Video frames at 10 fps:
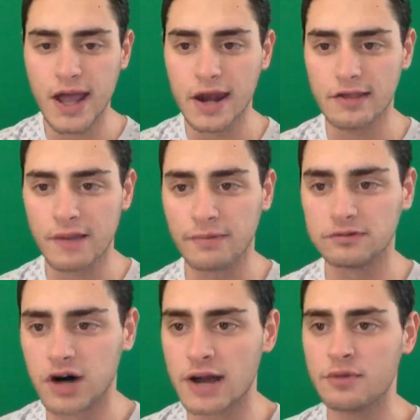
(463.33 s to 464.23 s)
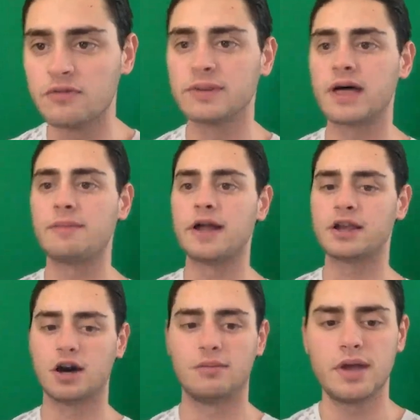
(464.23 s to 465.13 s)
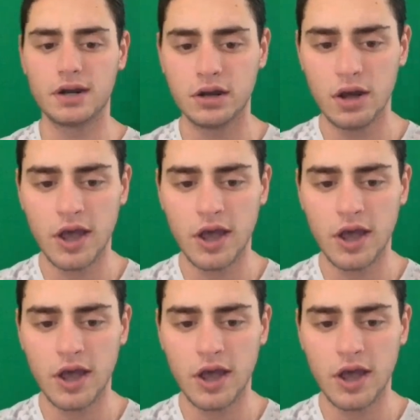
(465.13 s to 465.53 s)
any type of line movement that might come in.